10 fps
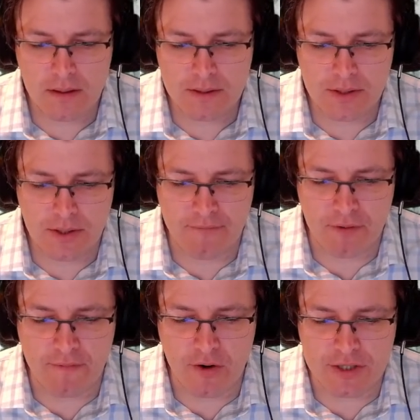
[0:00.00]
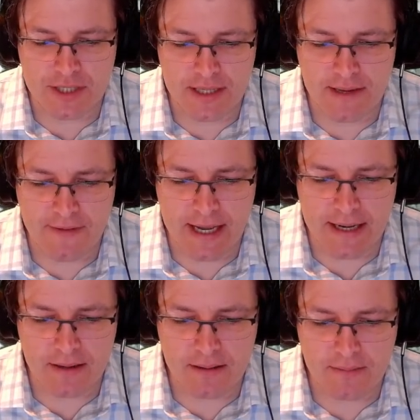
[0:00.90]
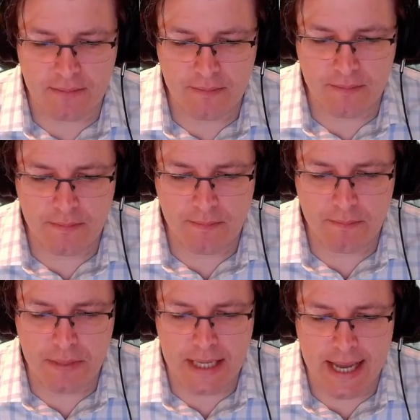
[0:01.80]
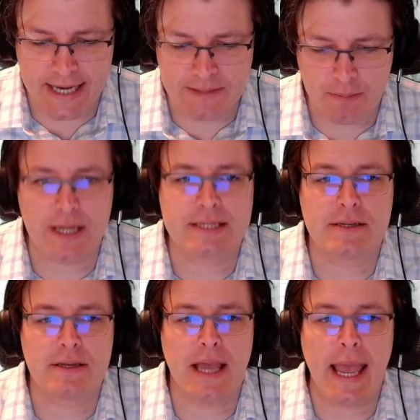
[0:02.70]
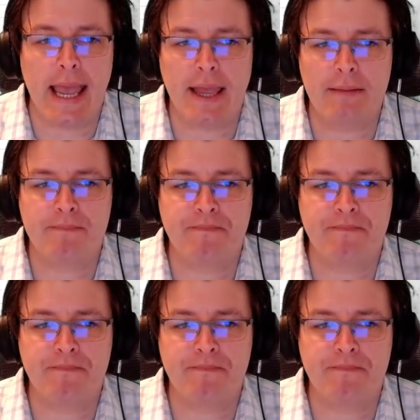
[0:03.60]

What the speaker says: So they've reversed it. They've got bx plus a,